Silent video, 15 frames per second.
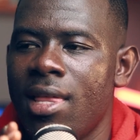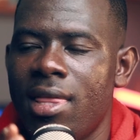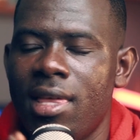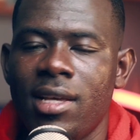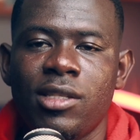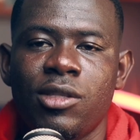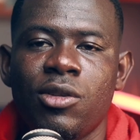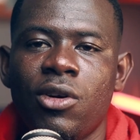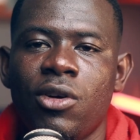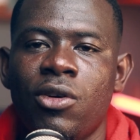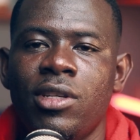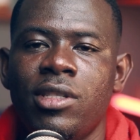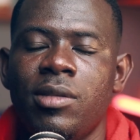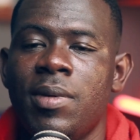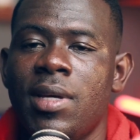This is not
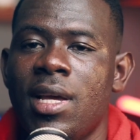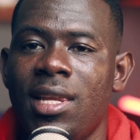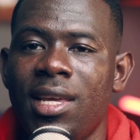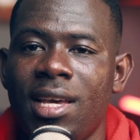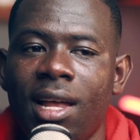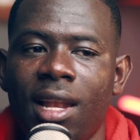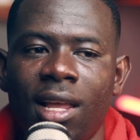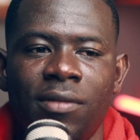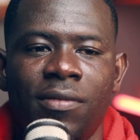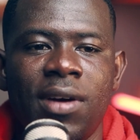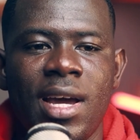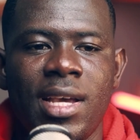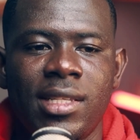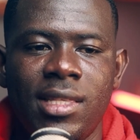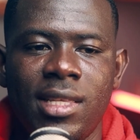going to be a legal advice.